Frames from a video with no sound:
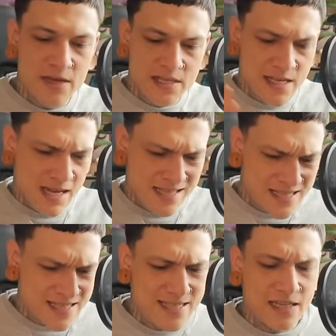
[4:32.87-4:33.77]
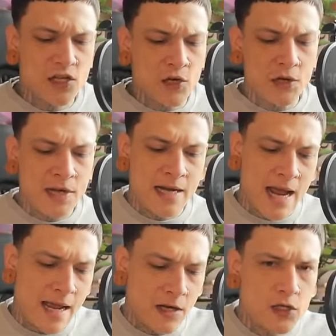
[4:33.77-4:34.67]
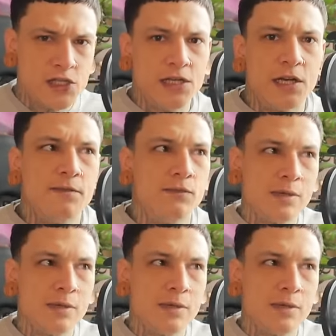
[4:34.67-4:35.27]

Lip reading: this Saturnian energy of